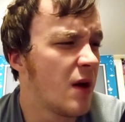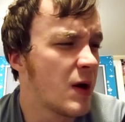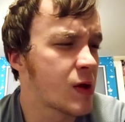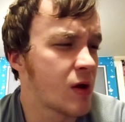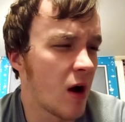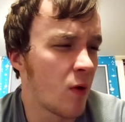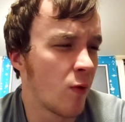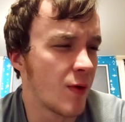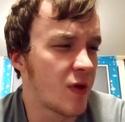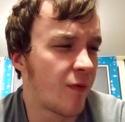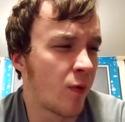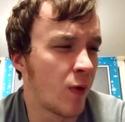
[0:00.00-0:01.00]
Star
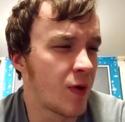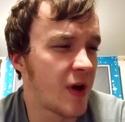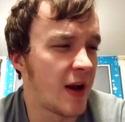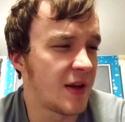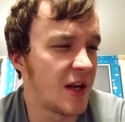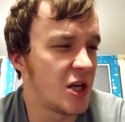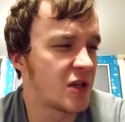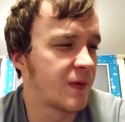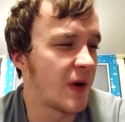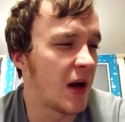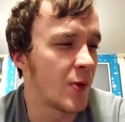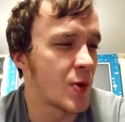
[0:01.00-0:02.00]
Wars The Force Unleashed
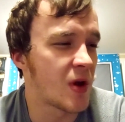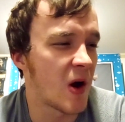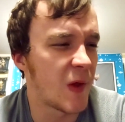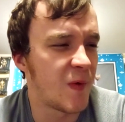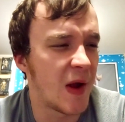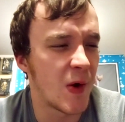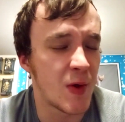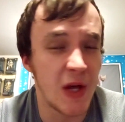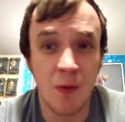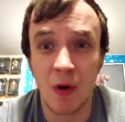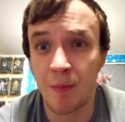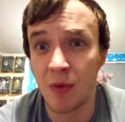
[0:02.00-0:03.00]
follows Darth Vader's
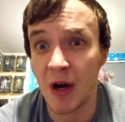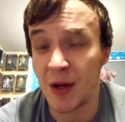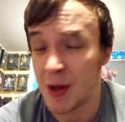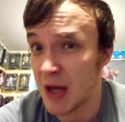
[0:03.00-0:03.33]
secret apprentice,